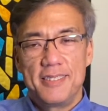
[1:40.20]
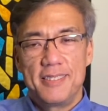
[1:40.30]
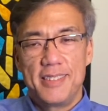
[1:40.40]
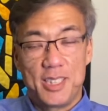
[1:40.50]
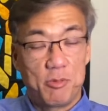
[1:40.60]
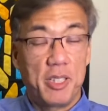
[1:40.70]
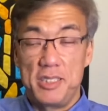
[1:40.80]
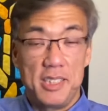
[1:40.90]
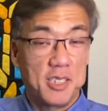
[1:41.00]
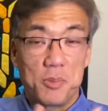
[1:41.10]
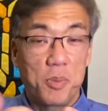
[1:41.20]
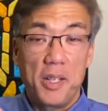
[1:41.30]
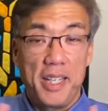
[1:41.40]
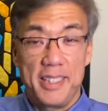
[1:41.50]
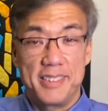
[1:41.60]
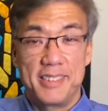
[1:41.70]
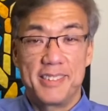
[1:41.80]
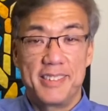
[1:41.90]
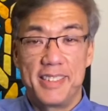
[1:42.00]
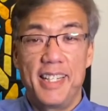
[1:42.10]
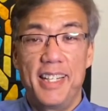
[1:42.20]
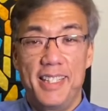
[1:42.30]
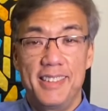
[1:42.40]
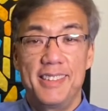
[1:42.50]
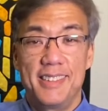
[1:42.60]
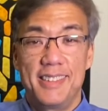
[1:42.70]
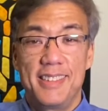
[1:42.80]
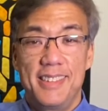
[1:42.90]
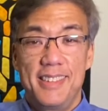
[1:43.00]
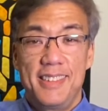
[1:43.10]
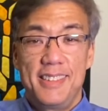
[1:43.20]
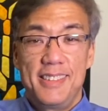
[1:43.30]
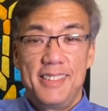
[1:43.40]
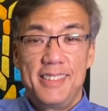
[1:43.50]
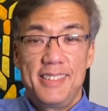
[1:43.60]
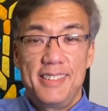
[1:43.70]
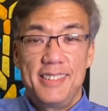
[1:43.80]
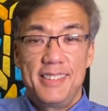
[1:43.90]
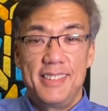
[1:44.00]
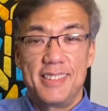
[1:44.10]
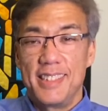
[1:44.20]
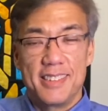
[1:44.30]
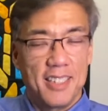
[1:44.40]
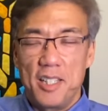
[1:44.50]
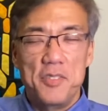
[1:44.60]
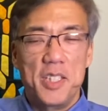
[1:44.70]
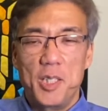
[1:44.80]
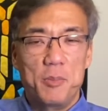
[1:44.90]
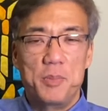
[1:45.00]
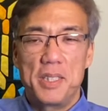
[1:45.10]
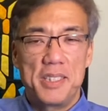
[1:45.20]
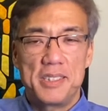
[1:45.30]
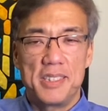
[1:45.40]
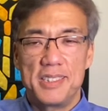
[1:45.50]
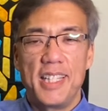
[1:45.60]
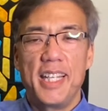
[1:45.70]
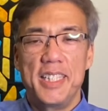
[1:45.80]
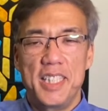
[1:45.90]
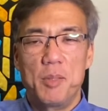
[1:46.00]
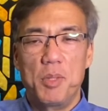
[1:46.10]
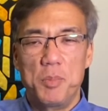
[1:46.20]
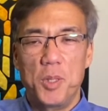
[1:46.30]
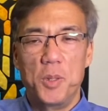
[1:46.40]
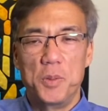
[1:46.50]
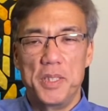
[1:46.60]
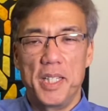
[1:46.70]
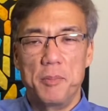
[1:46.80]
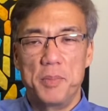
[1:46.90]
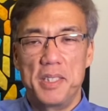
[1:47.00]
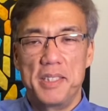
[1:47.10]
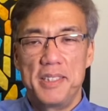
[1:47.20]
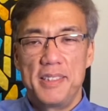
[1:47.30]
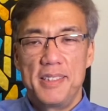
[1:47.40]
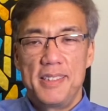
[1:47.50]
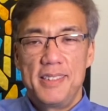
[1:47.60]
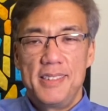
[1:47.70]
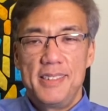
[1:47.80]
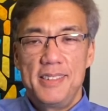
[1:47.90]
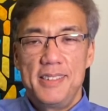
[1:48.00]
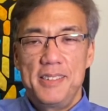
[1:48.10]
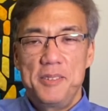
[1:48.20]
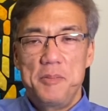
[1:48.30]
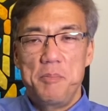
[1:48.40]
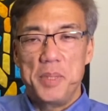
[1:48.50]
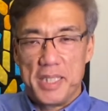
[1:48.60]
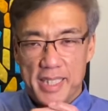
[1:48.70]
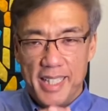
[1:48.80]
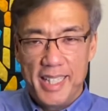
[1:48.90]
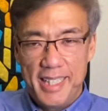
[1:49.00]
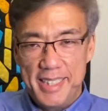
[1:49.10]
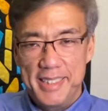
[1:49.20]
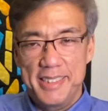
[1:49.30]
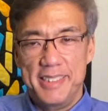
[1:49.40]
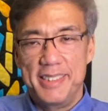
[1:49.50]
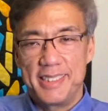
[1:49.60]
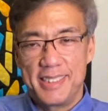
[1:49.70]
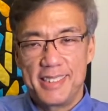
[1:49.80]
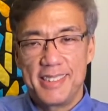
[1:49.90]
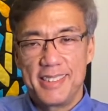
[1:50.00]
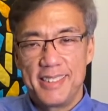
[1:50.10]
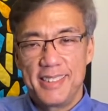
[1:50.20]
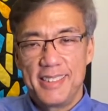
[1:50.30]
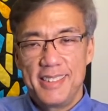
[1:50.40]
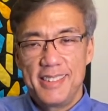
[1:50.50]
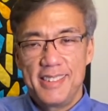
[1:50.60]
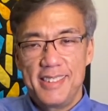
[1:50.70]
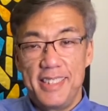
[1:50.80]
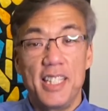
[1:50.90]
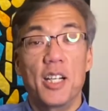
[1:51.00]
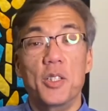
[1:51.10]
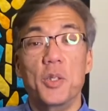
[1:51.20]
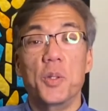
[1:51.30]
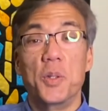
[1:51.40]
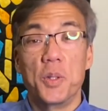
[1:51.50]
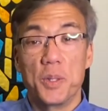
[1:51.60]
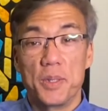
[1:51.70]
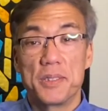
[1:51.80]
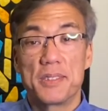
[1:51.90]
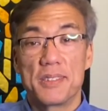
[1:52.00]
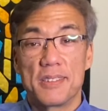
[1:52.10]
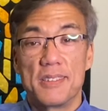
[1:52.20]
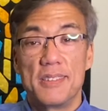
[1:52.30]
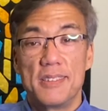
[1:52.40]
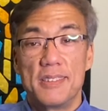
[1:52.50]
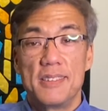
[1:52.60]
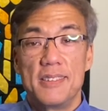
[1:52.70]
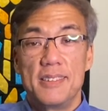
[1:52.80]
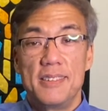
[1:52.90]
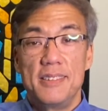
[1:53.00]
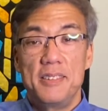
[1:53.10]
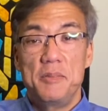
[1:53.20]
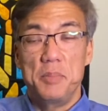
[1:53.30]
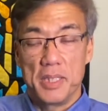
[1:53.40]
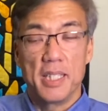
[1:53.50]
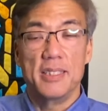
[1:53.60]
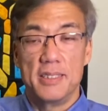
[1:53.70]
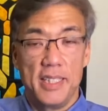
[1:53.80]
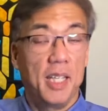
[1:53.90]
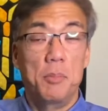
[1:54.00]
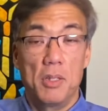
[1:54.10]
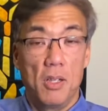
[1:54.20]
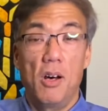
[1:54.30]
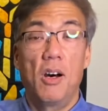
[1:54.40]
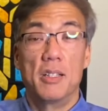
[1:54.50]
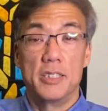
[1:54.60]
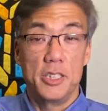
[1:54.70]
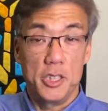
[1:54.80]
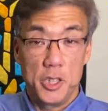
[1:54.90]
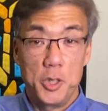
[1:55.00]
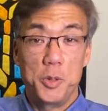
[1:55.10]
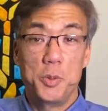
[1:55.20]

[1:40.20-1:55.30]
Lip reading: That's why Jesus prays to God and says, love them, sustain them, uphold them, because they are yours, because they belong to you